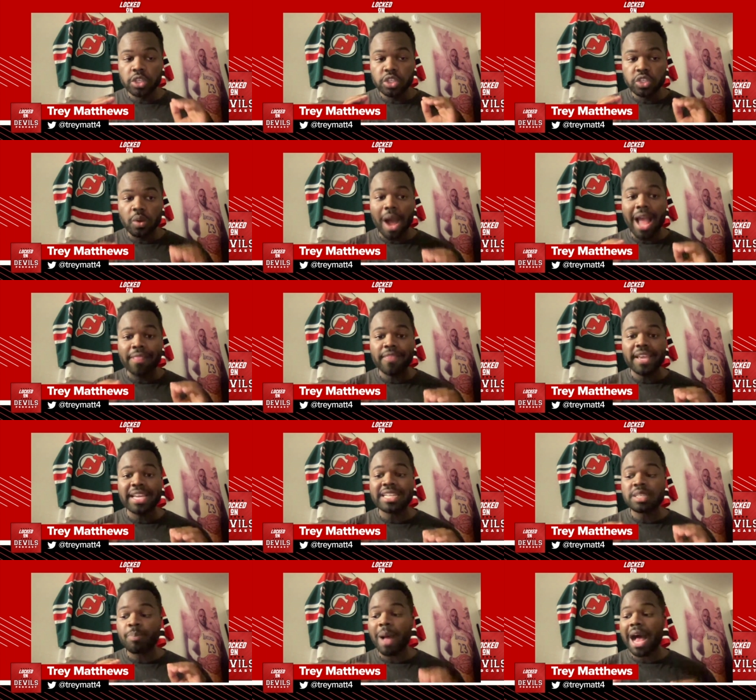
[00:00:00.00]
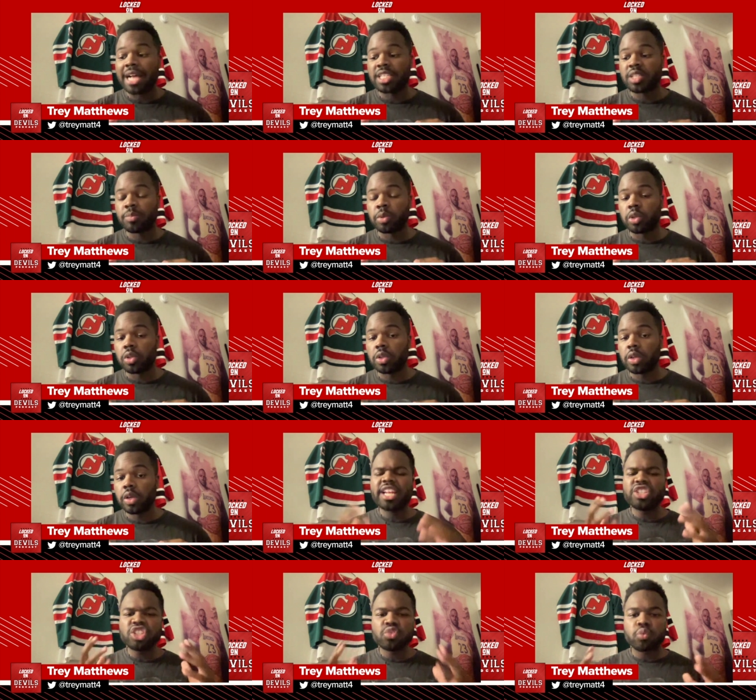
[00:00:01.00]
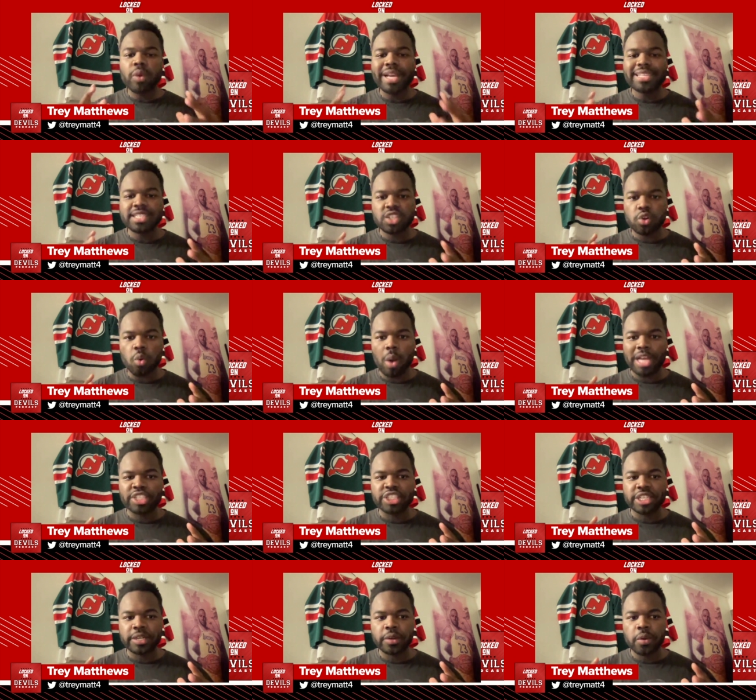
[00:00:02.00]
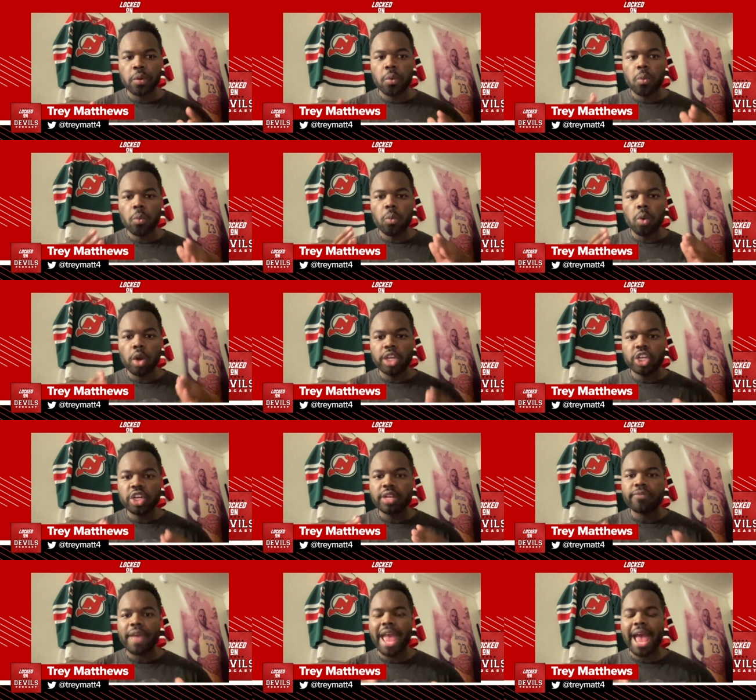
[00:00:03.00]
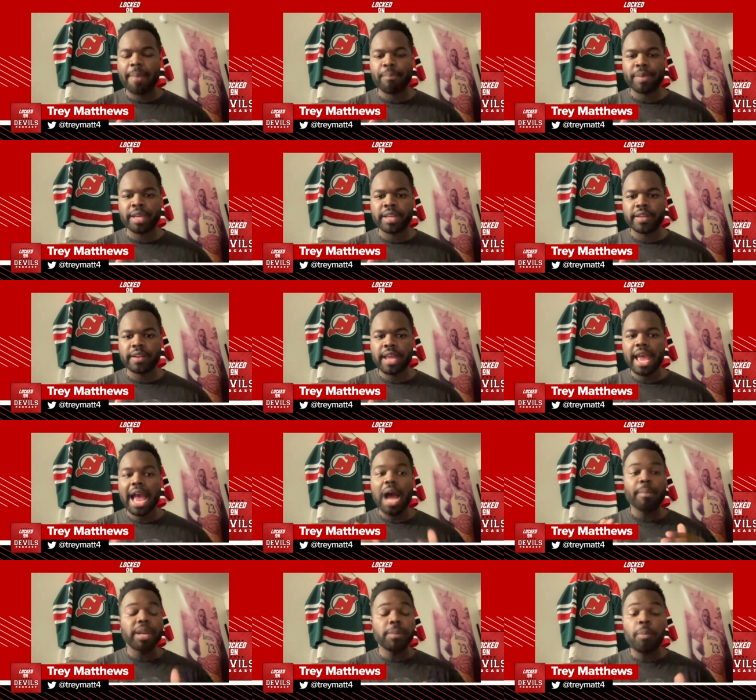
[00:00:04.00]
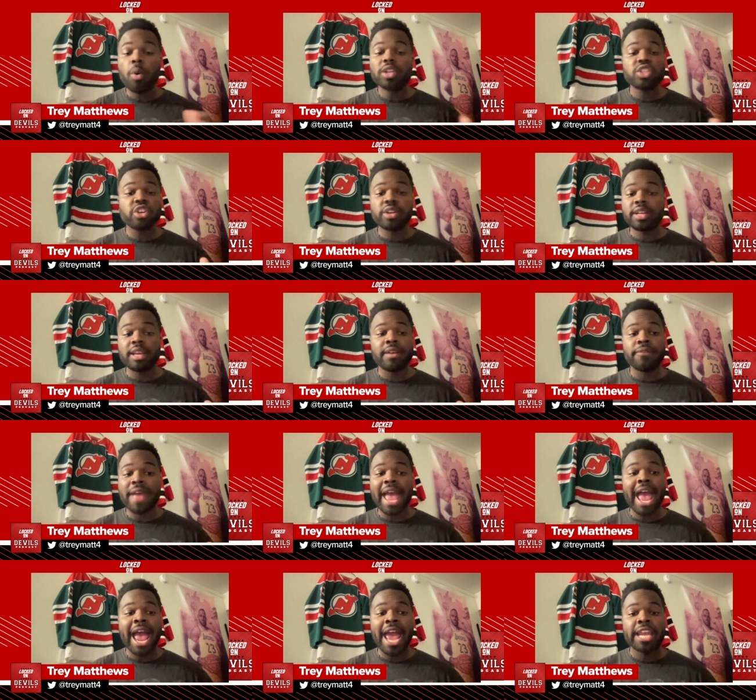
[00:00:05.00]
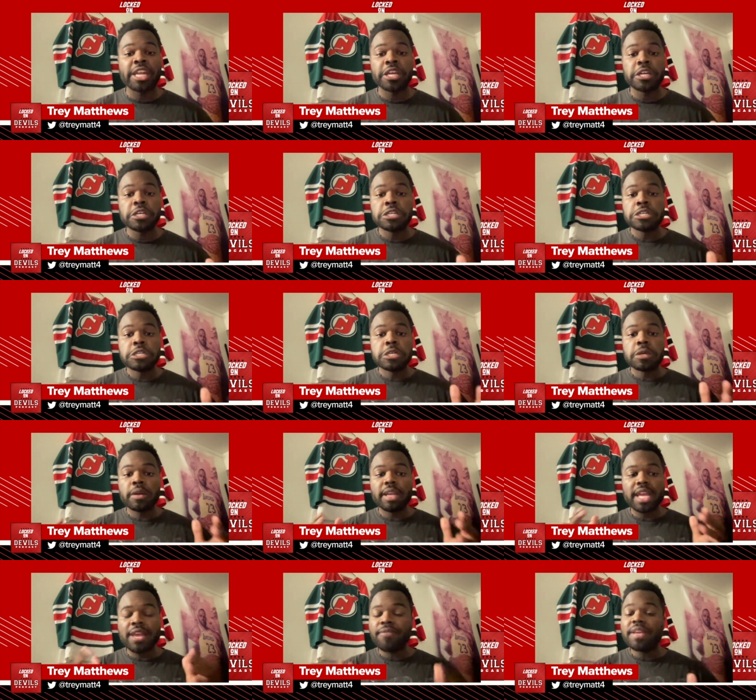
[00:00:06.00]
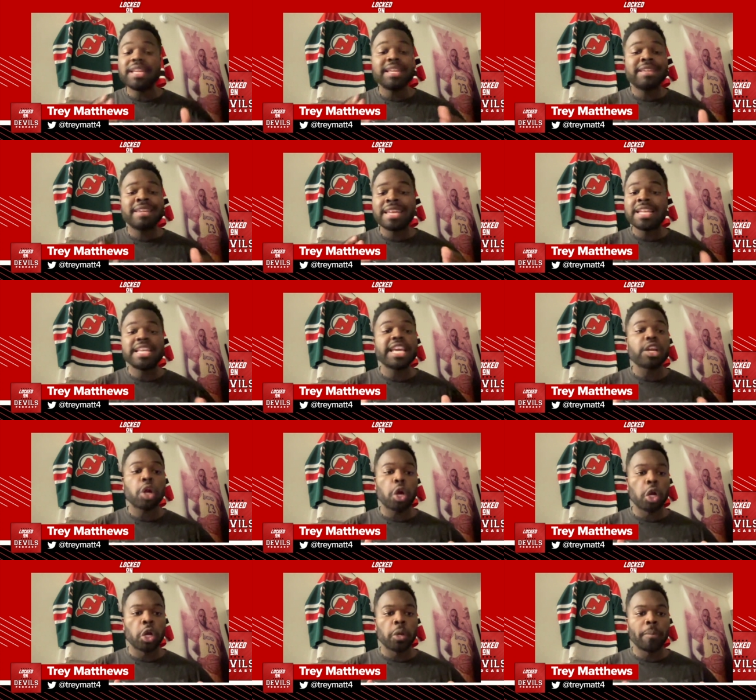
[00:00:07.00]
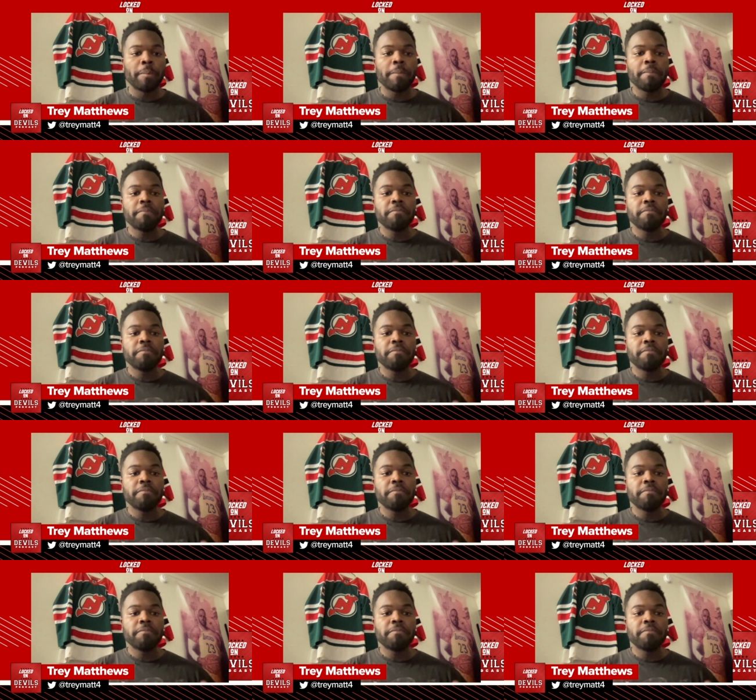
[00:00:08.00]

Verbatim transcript: So I think it's possible. And it just raises the question, what could have happened? How many points could he have had if he didn't get hurt